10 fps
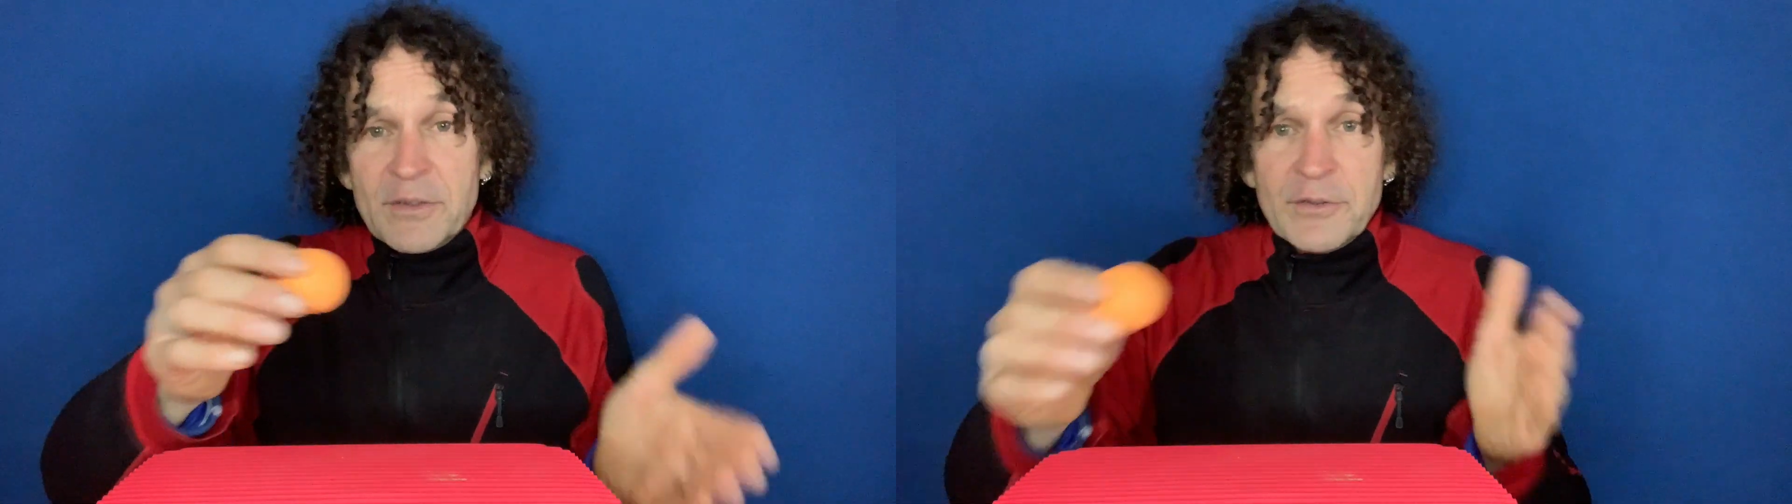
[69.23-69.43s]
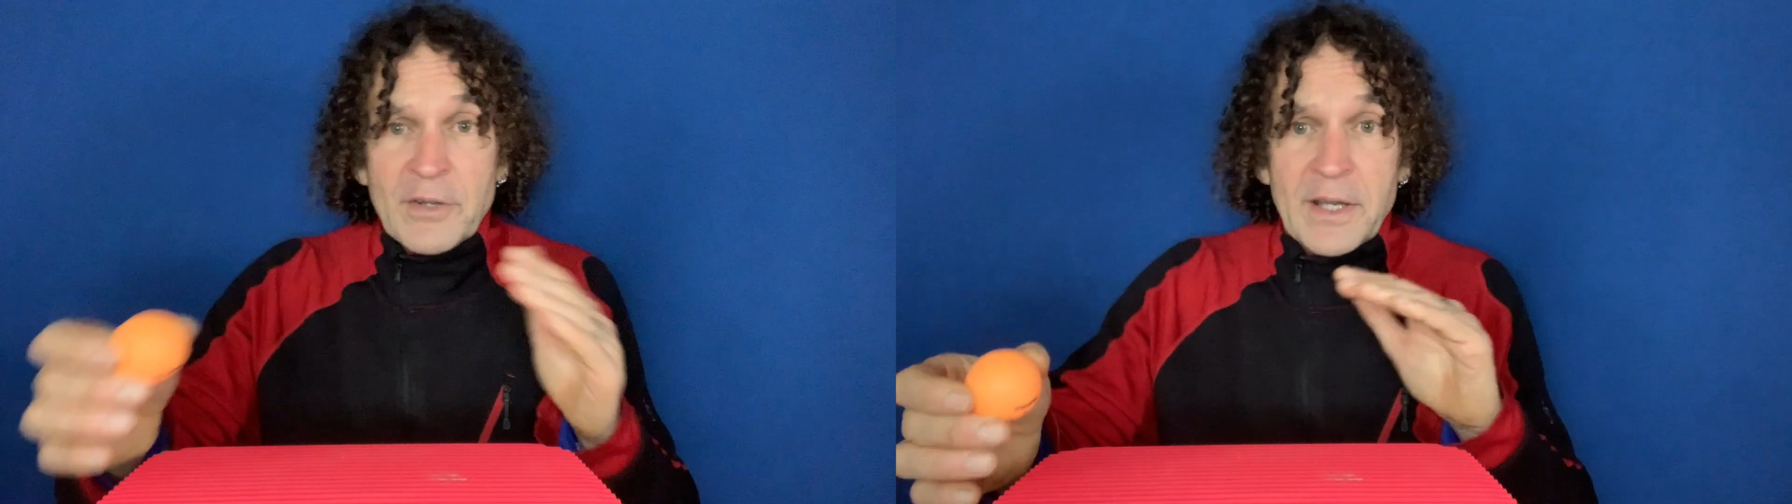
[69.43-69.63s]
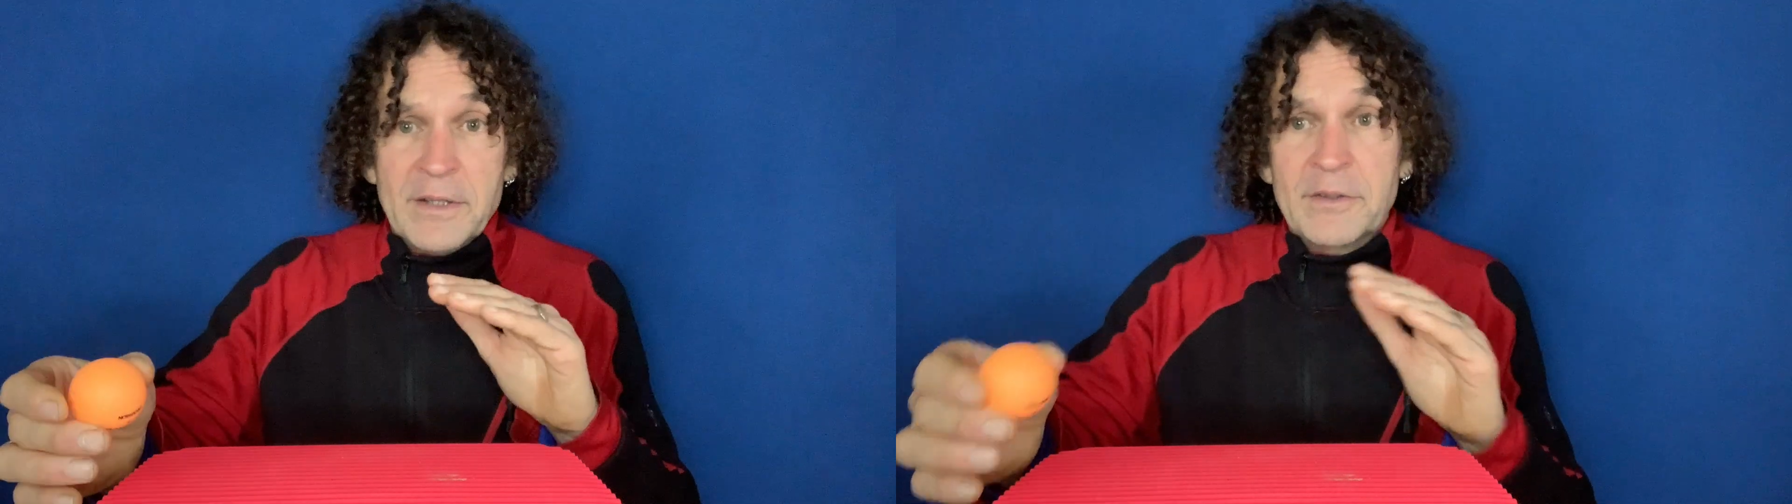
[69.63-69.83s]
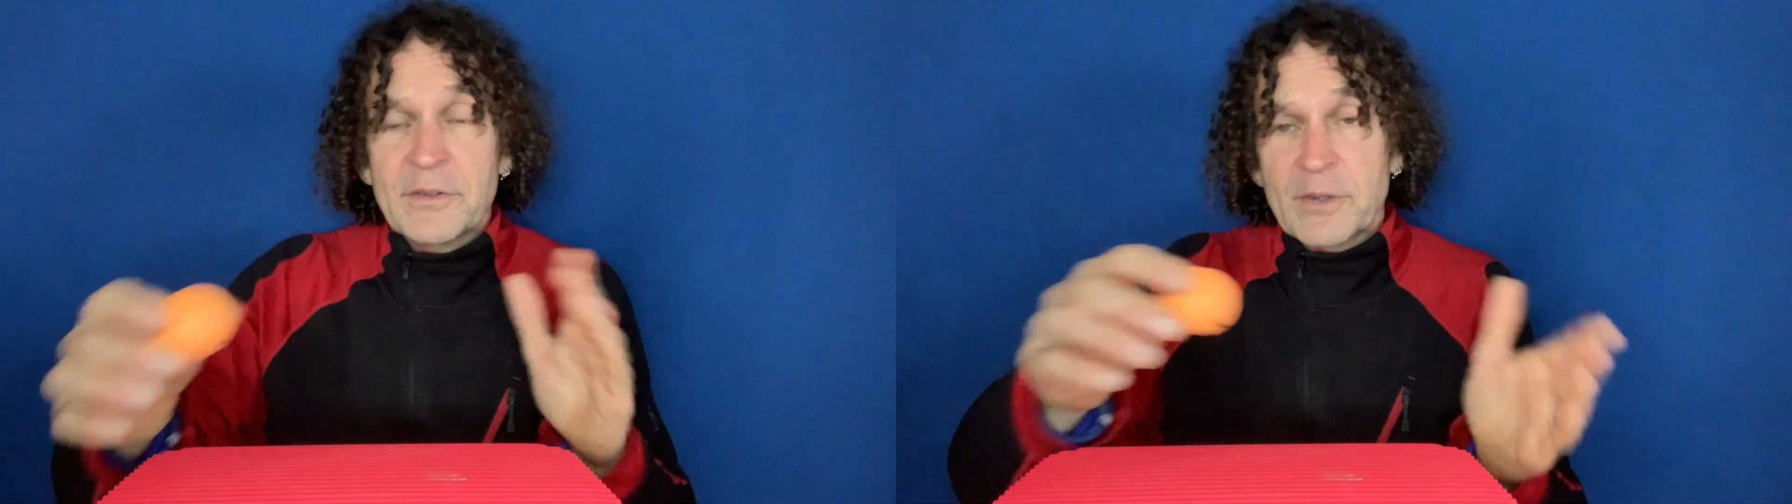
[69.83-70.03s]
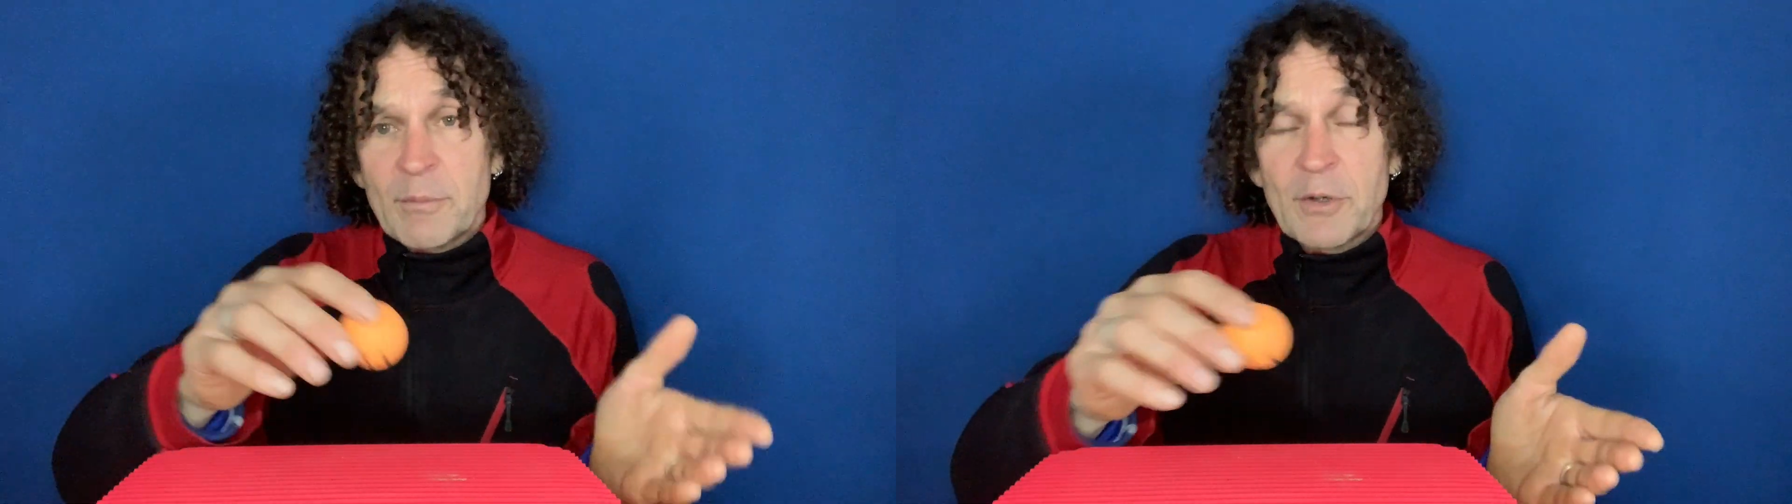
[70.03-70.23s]
change
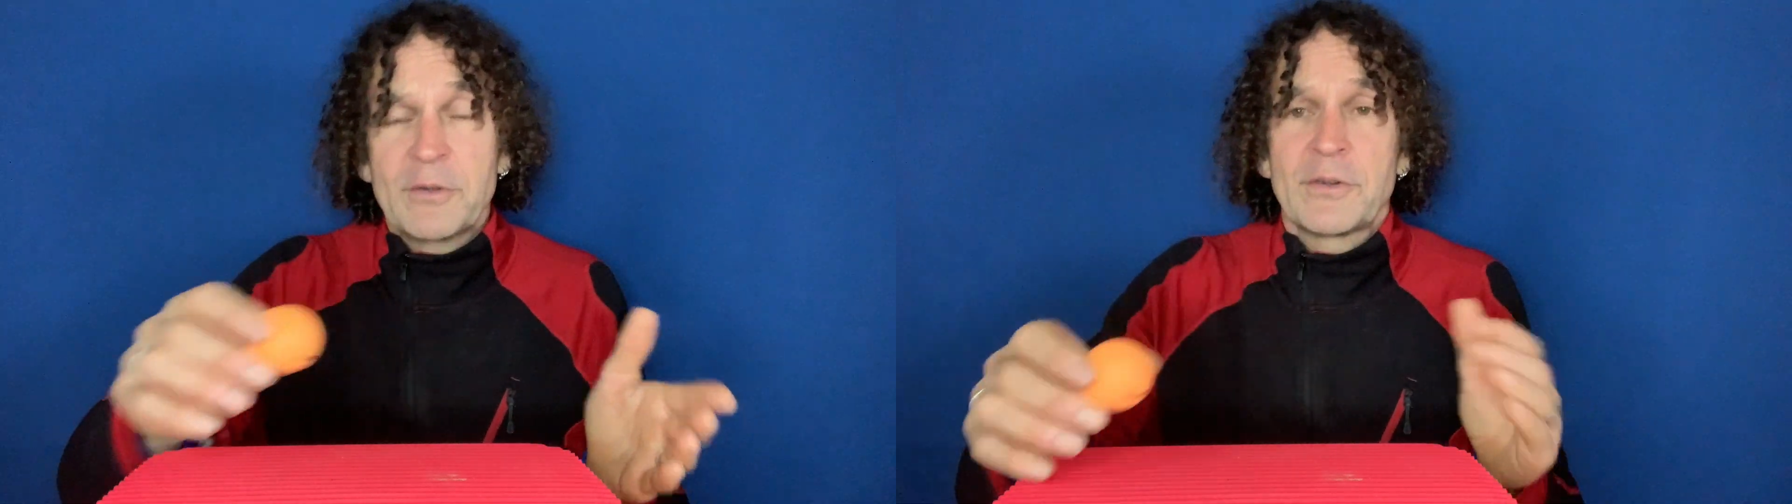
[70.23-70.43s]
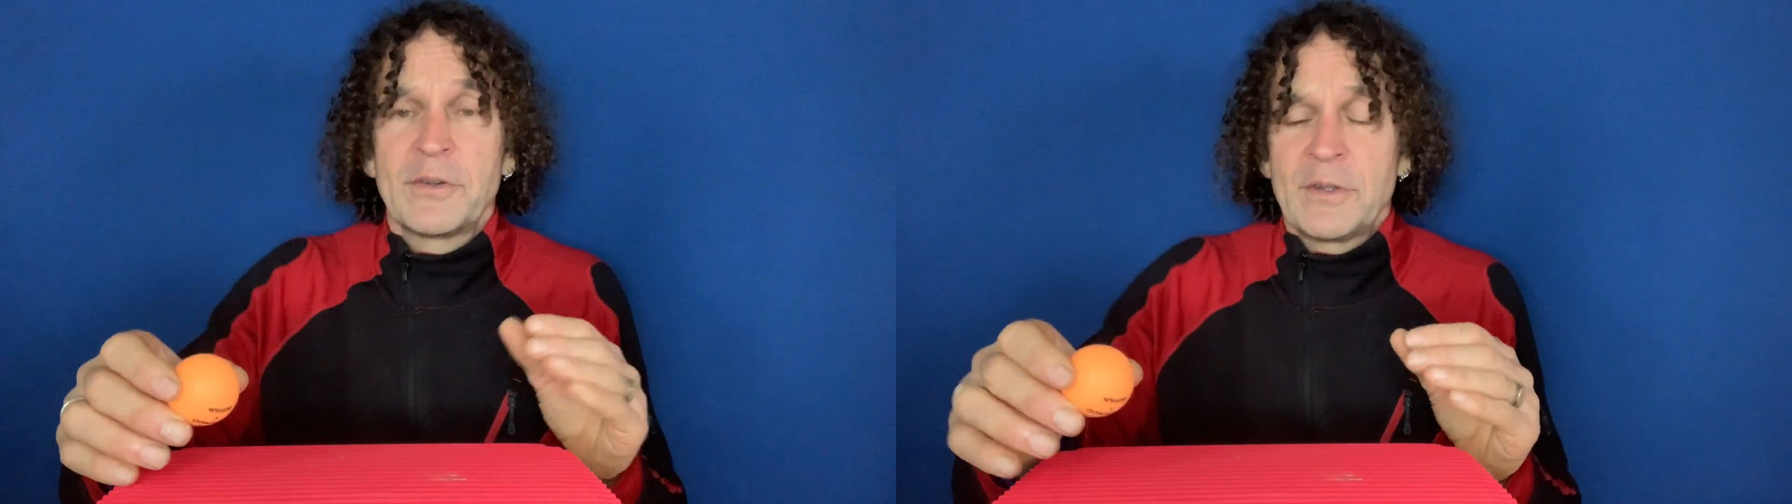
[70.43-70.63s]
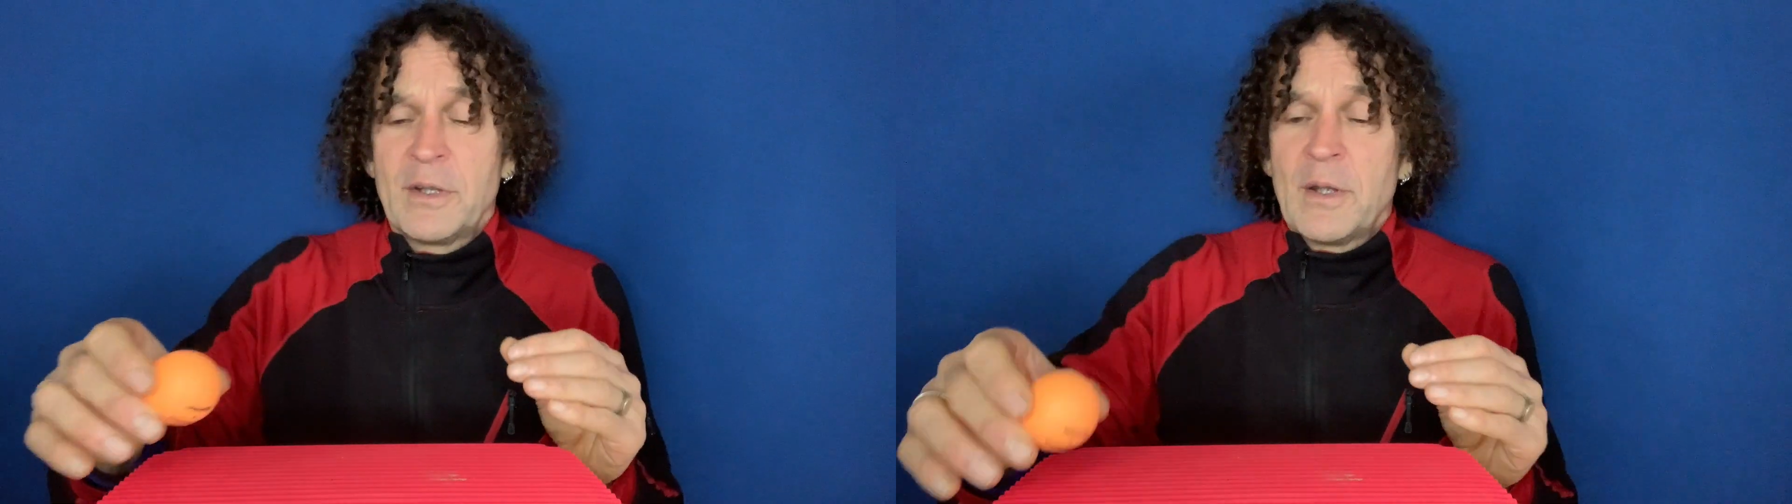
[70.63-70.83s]
the motion